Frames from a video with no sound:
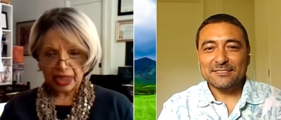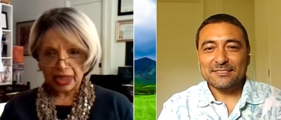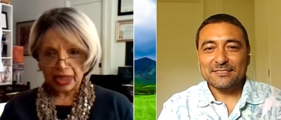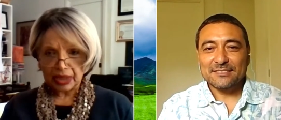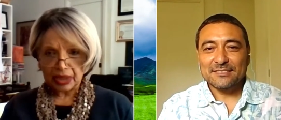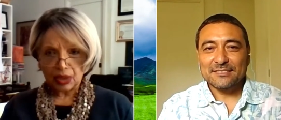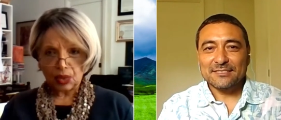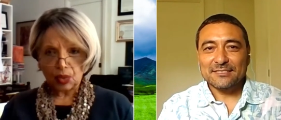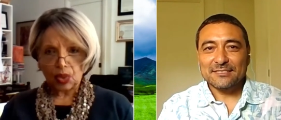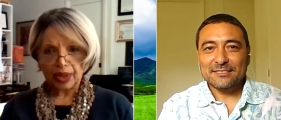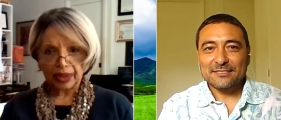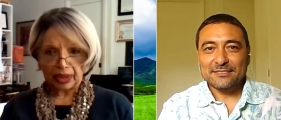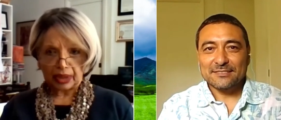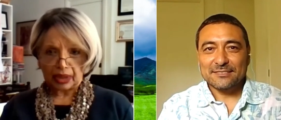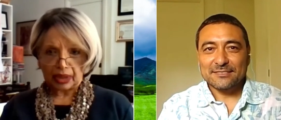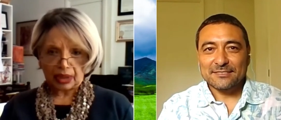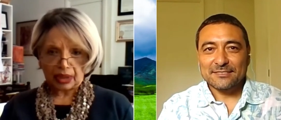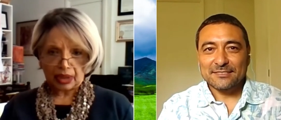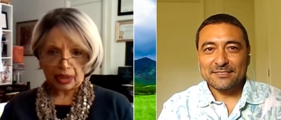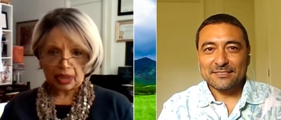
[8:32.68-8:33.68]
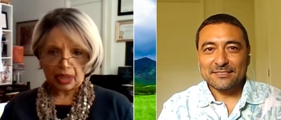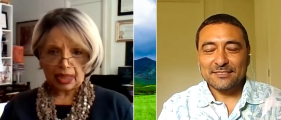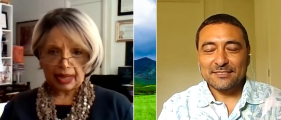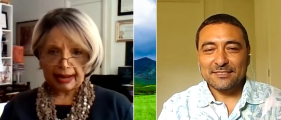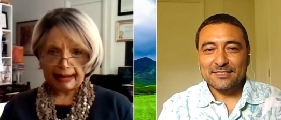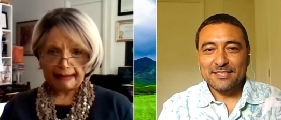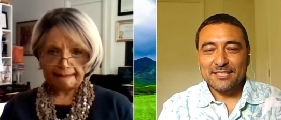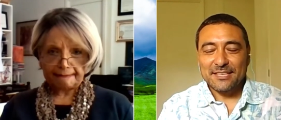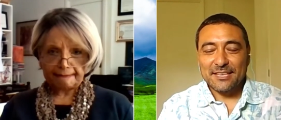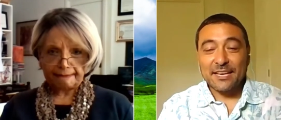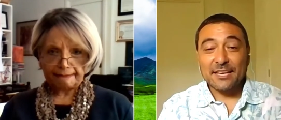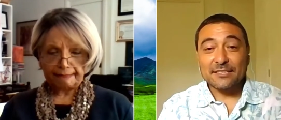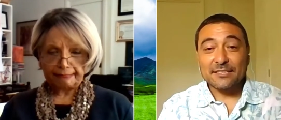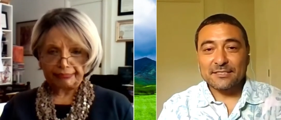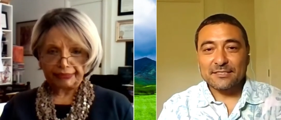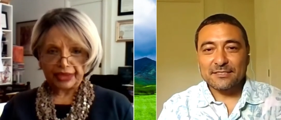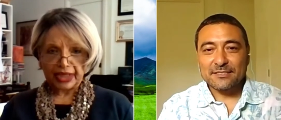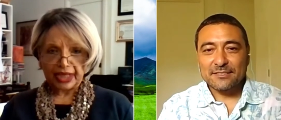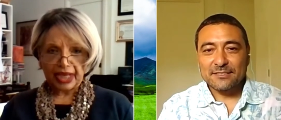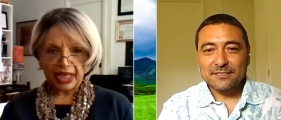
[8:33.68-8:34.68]
Speaker 1: in Hawaii.
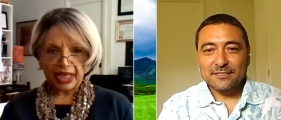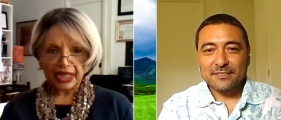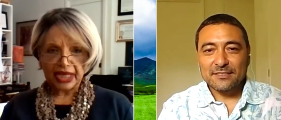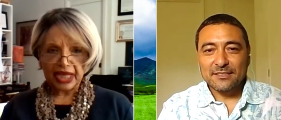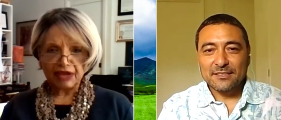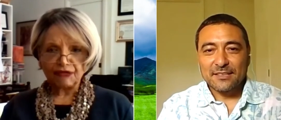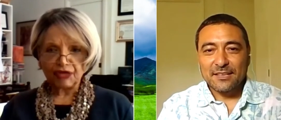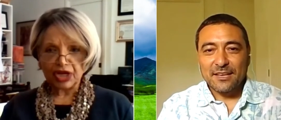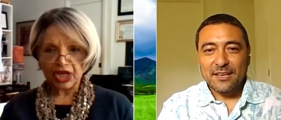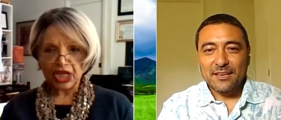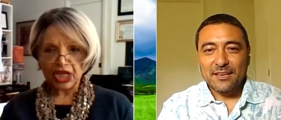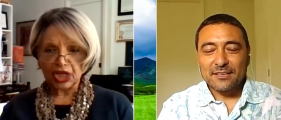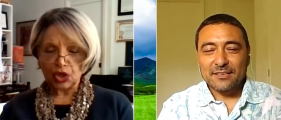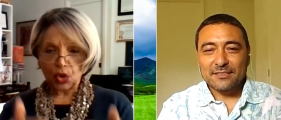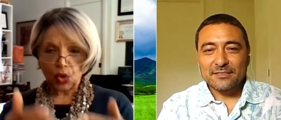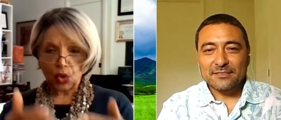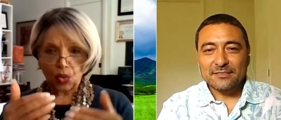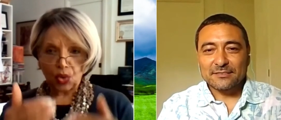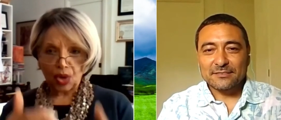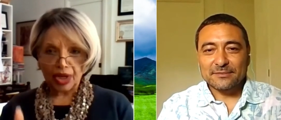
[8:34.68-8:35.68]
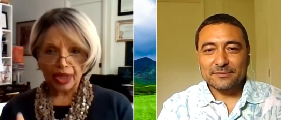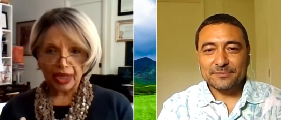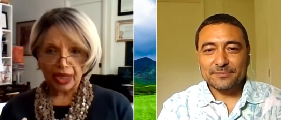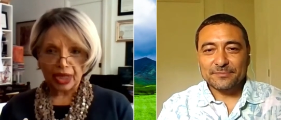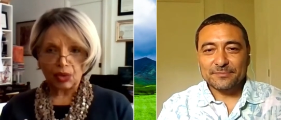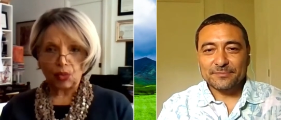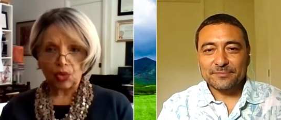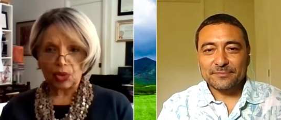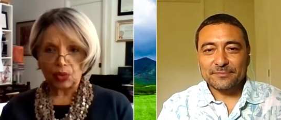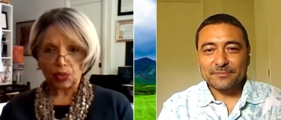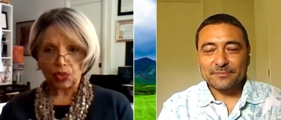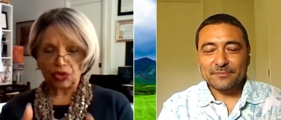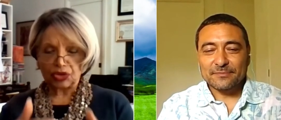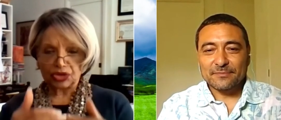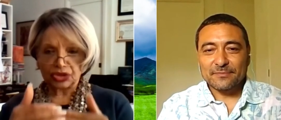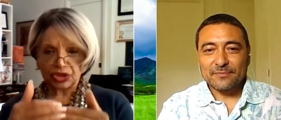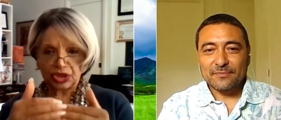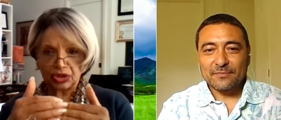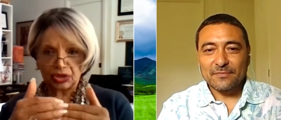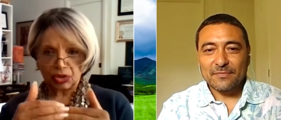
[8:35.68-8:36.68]
Speaker 2: Yes.
Speaker 1: And even in Hawaii, what
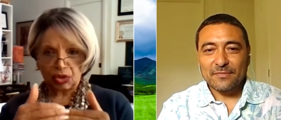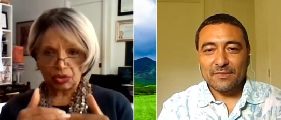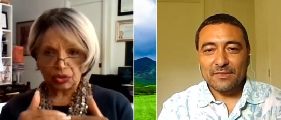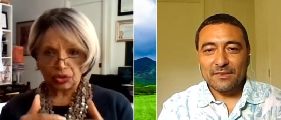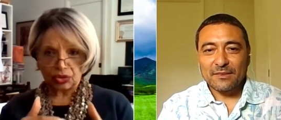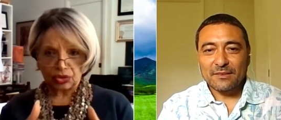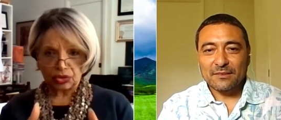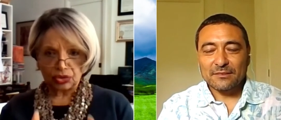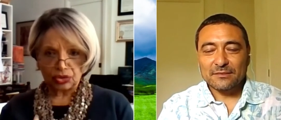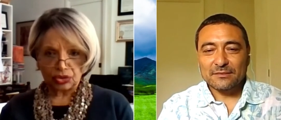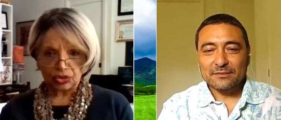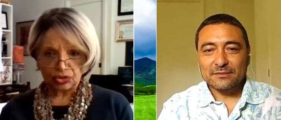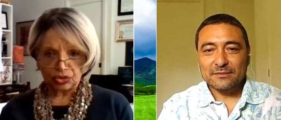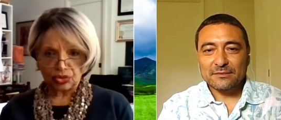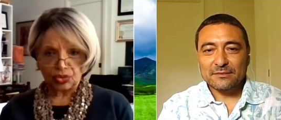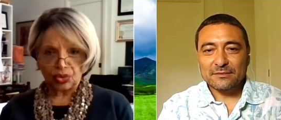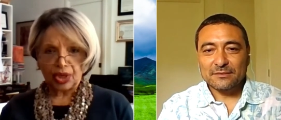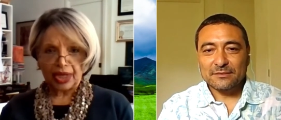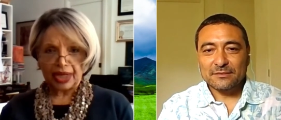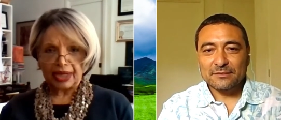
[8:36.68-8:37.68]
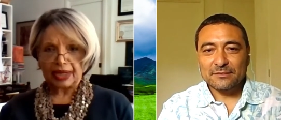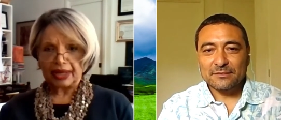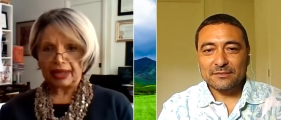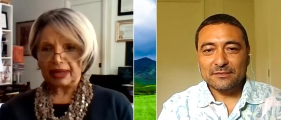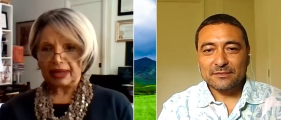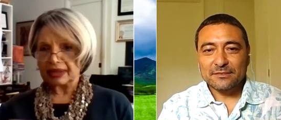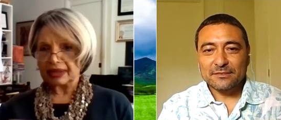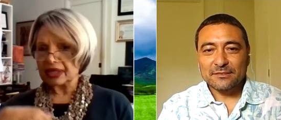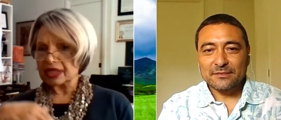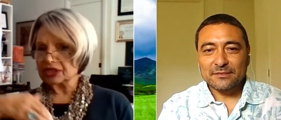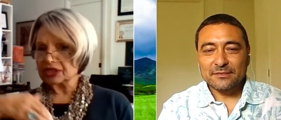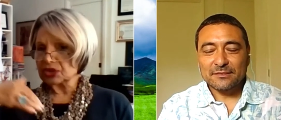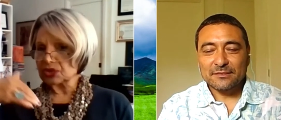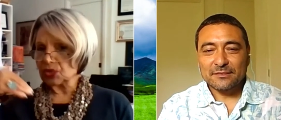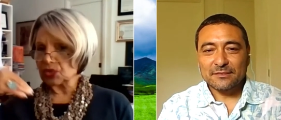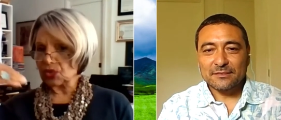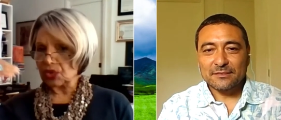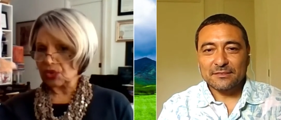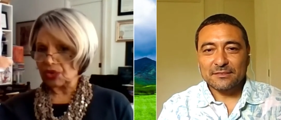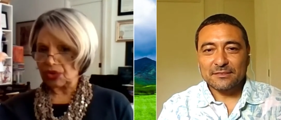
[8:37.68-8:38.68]
works in Honolulu
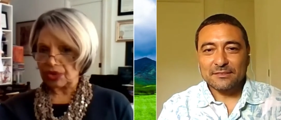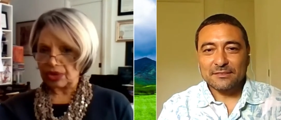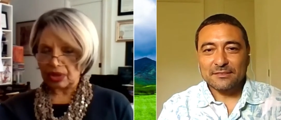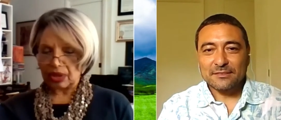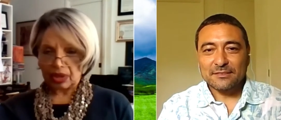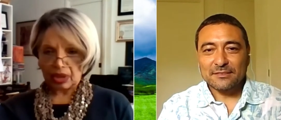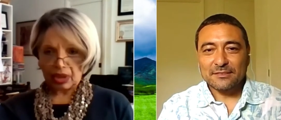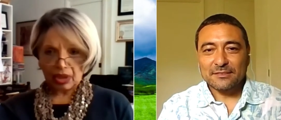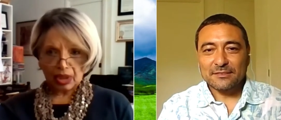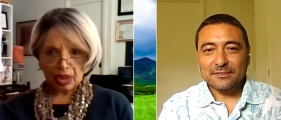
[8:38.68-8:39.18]
doesn't work